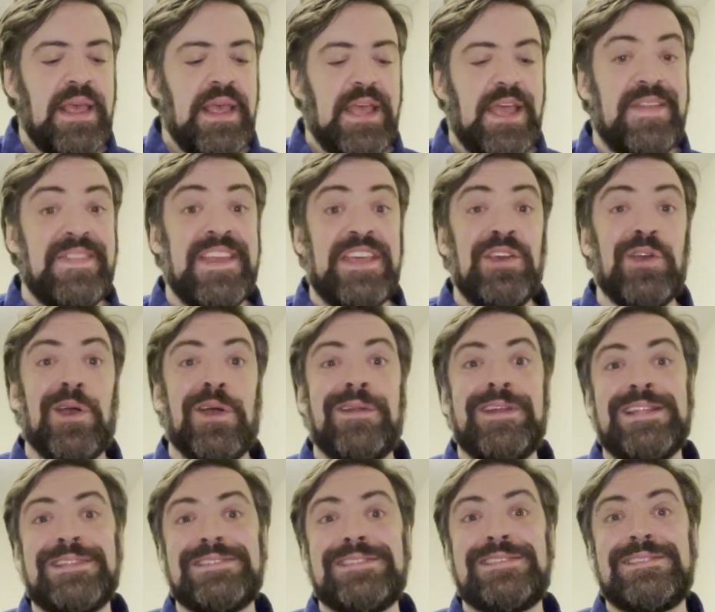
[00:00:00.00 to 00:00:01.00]
And the yarn
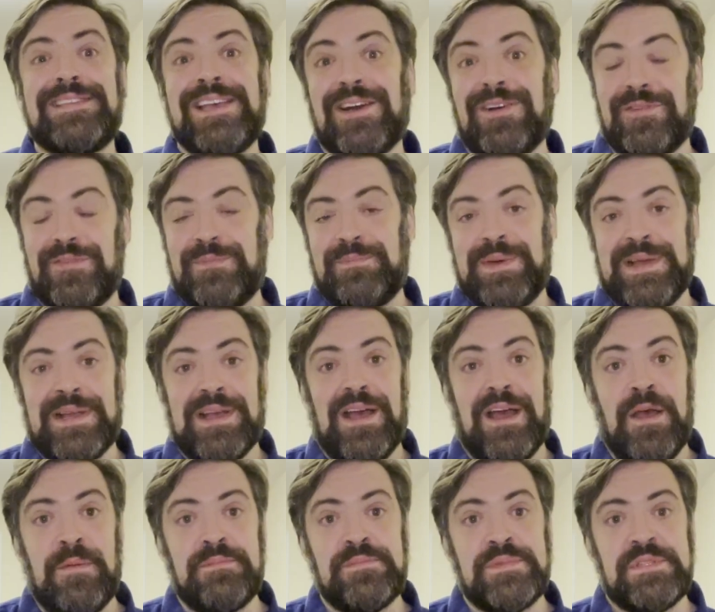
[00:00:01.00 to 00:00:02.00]
itself
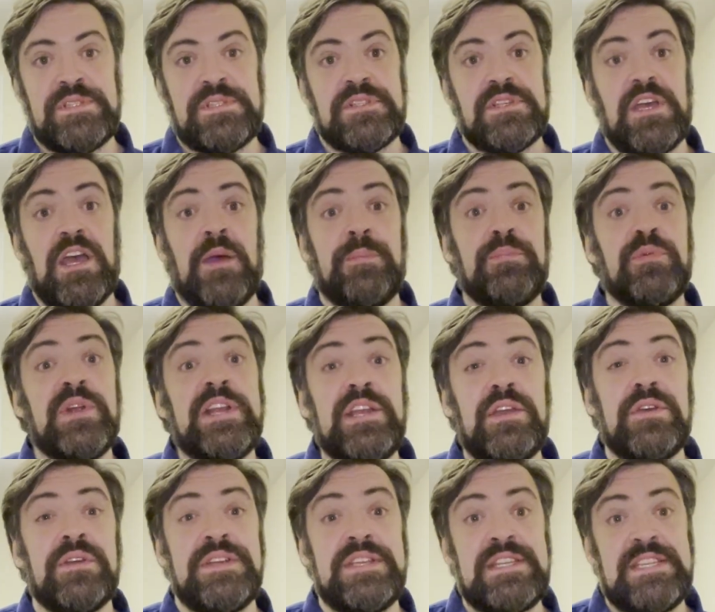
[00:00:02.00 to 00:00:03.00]
becomes a pretty
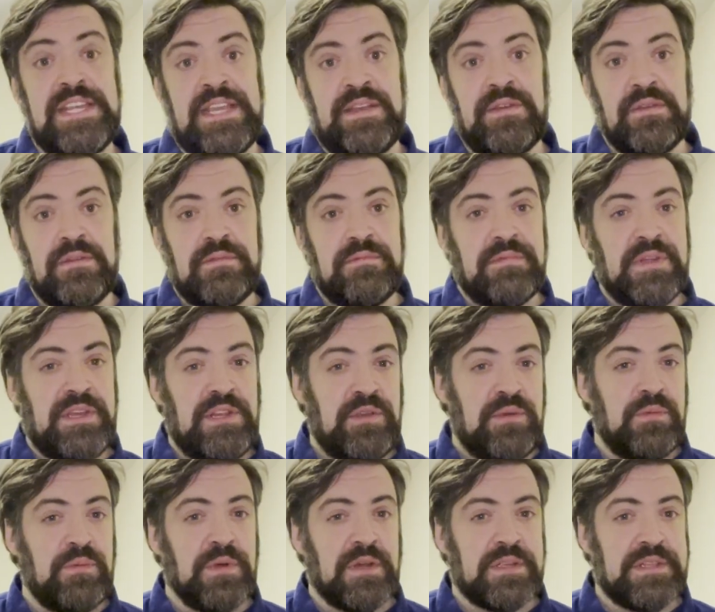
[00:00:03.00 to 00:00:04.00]
good deal when you
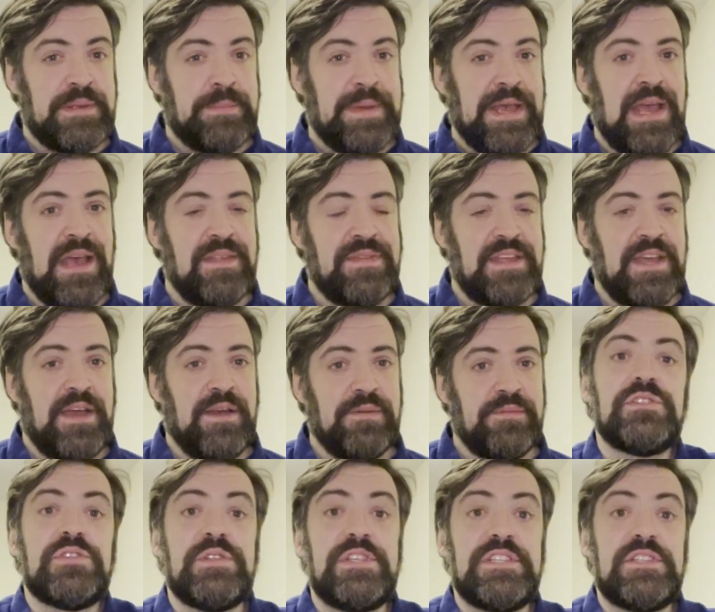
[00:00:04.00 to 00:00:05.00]
work the math out.
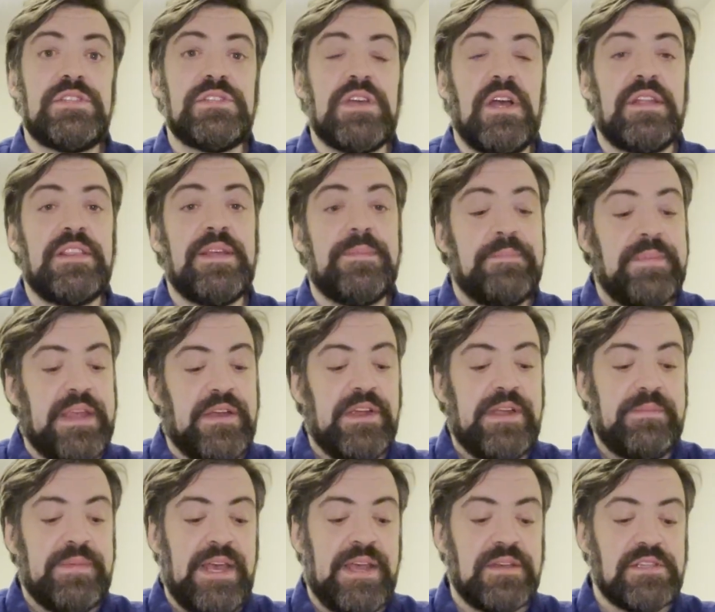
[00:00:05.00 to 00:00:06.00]
So this is called the Mary
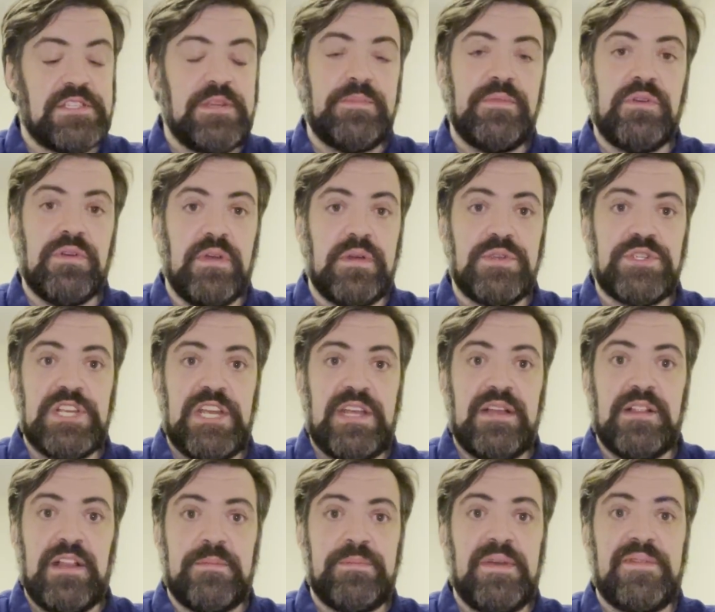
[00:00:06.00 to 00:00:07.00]
Maxim Crochet
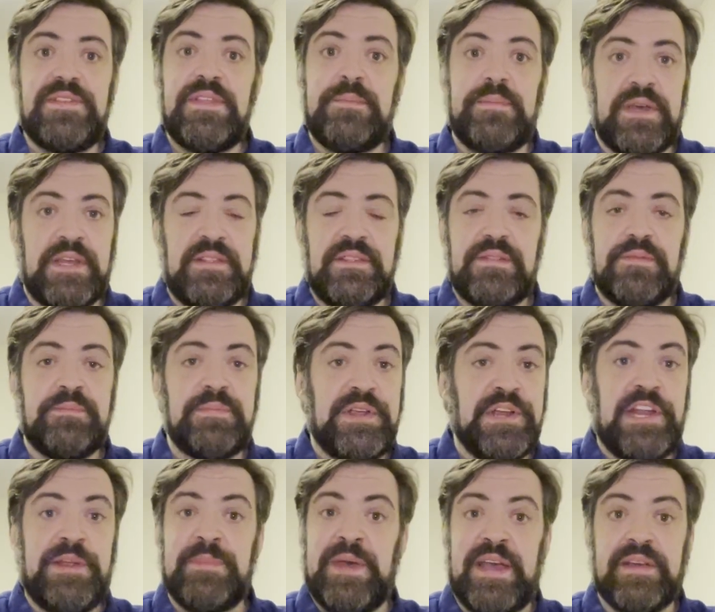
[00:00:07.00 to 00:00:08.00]
Club of the Month.
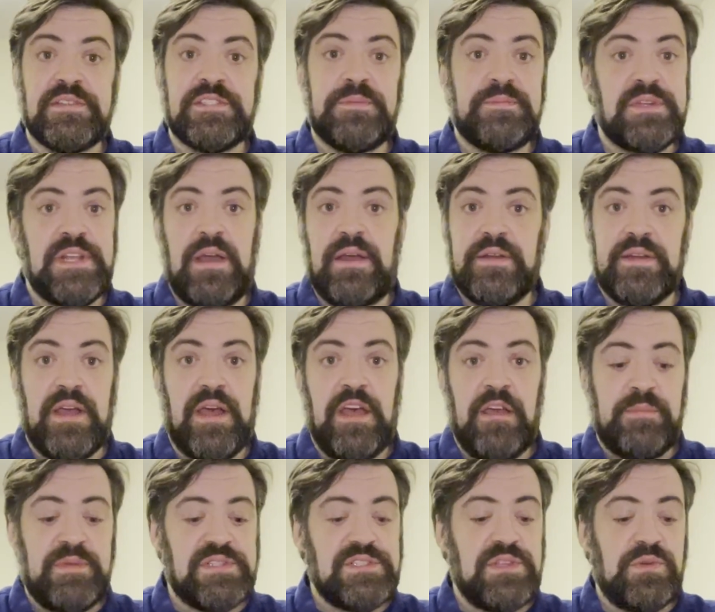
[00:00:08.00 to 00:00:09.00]

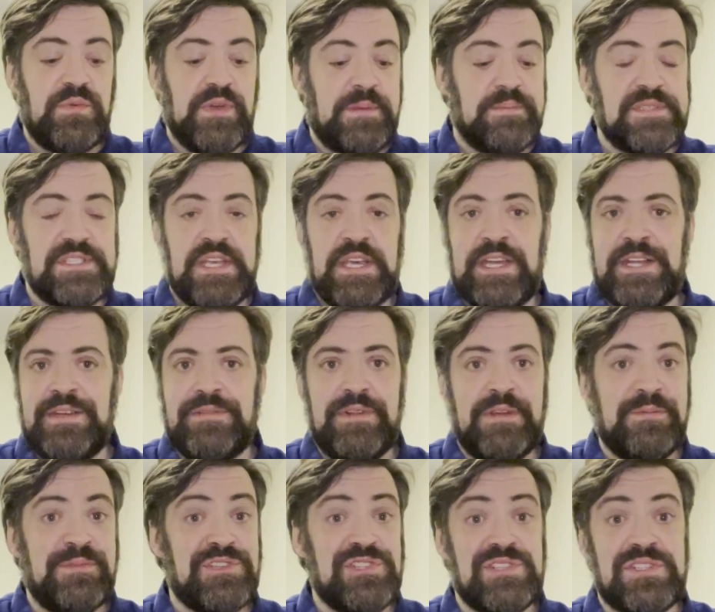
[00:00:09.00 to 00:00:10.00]
MaryMaxim.com is the website. I
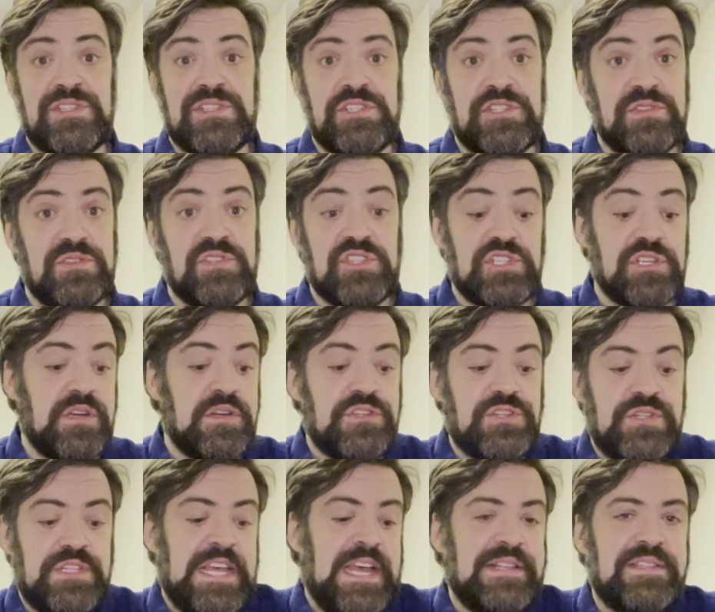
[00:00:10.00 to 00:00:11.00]
would just
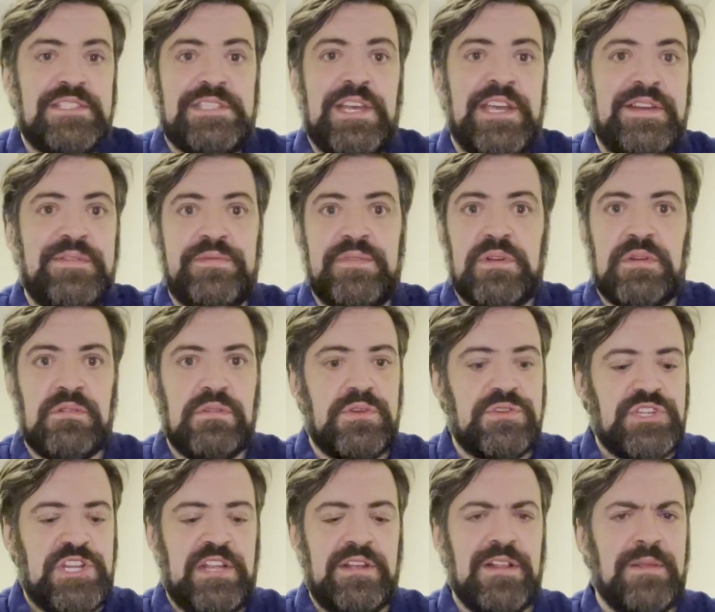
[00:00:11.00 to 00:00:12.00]
search that site for
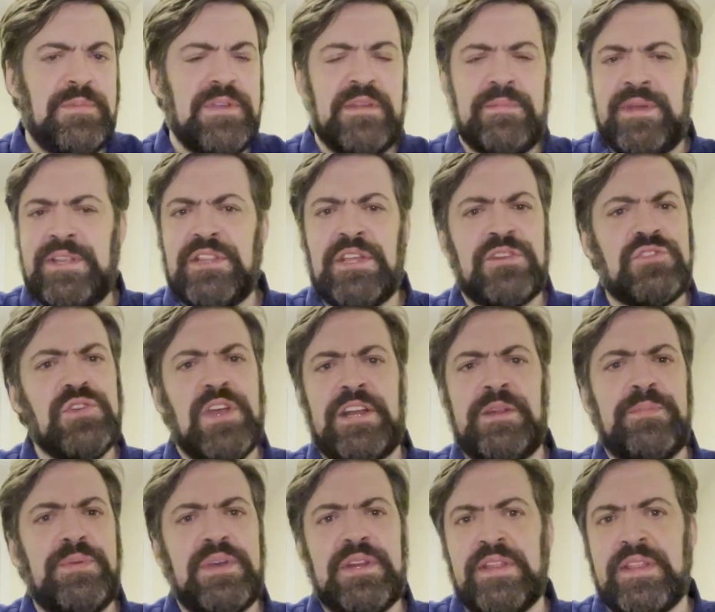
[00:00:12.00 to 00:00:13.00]
Crochet Club of the Month. I'll try to
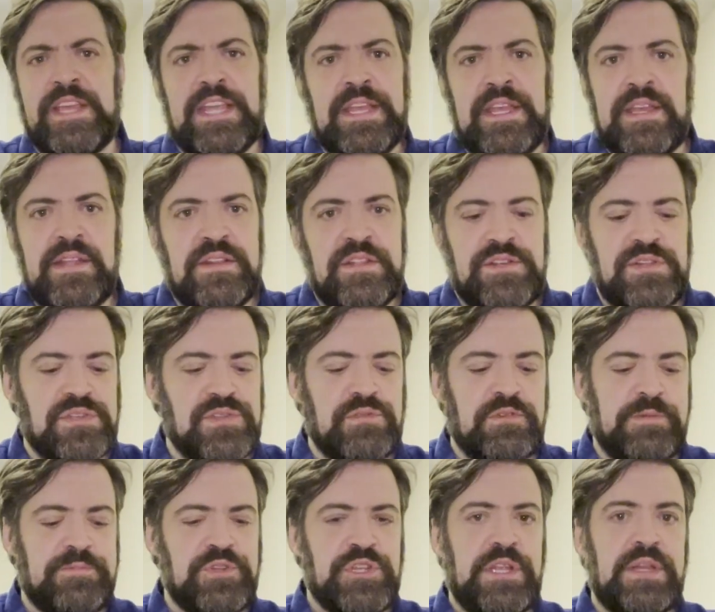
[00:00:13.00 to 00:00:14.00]
put a link in the
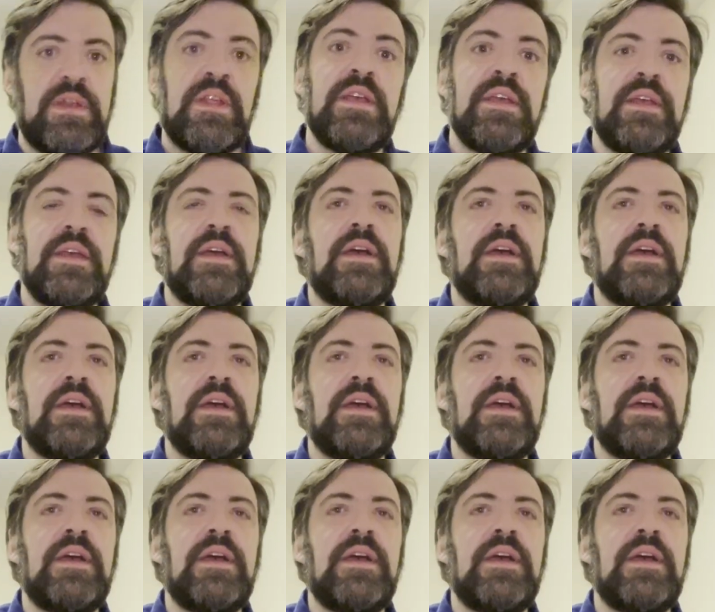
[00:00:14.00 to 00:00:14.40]
description.